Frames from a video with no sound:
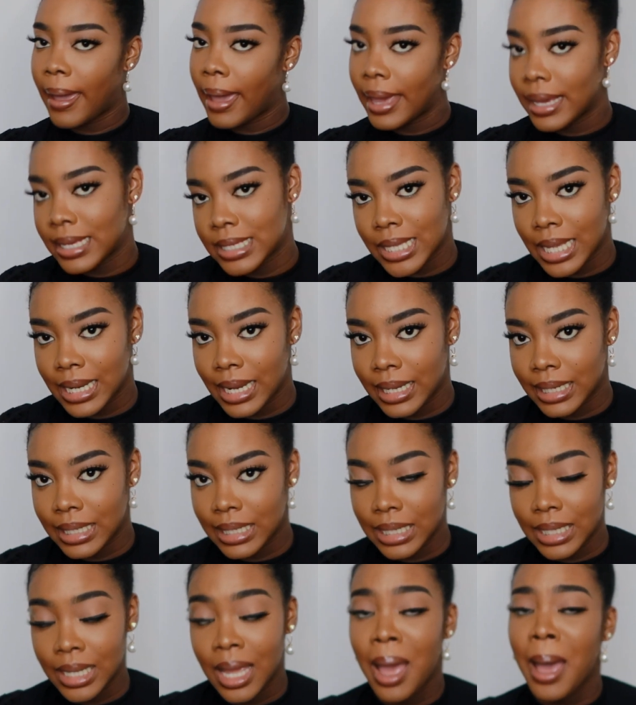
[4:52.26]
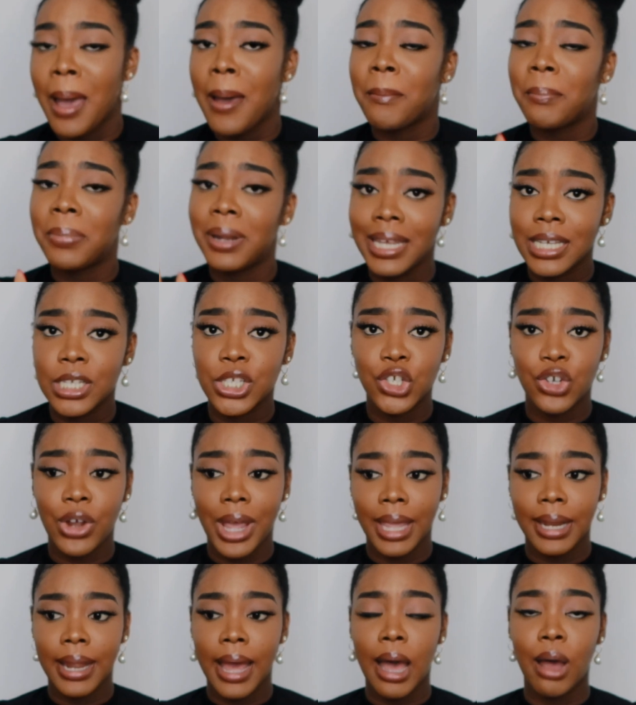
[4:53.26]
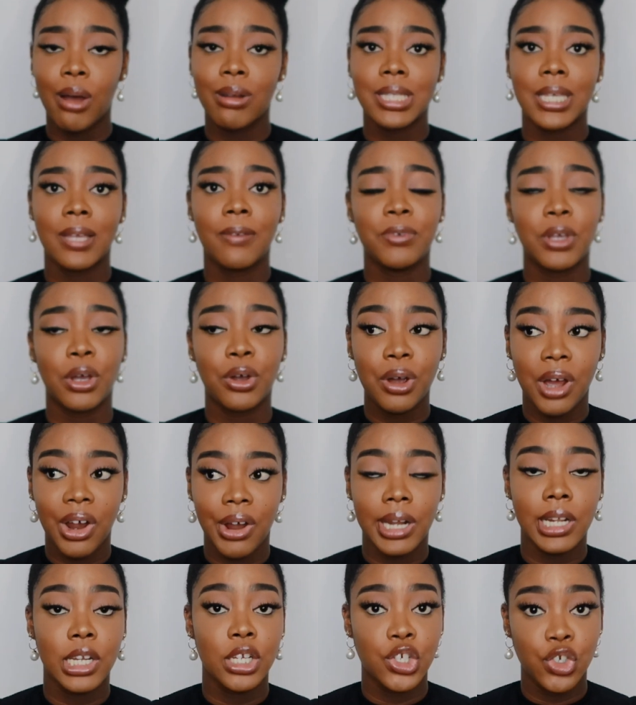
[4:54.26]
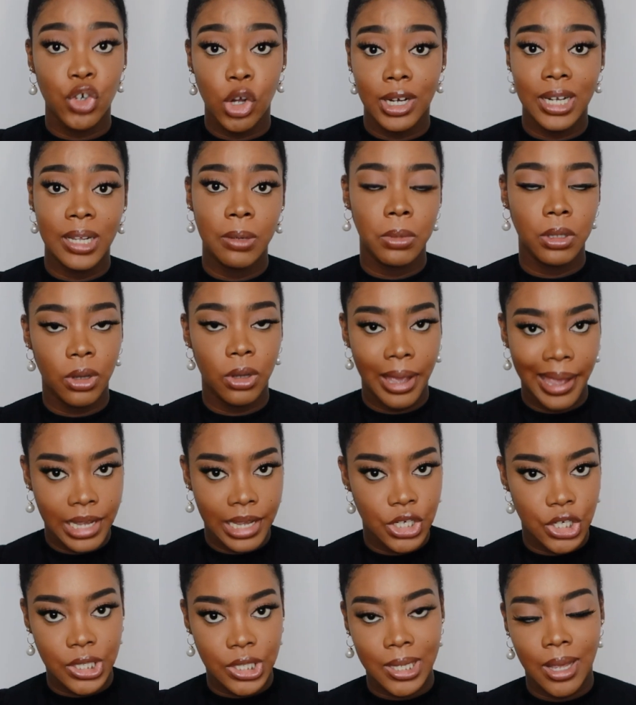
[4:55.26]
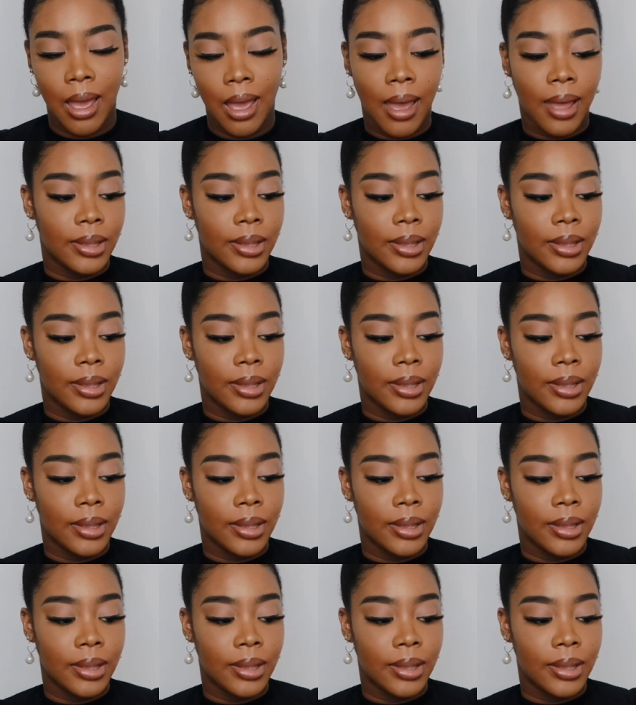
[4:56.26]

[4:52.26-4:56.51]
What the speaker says: excellently. Please try it out if you're currently struggling with your edges.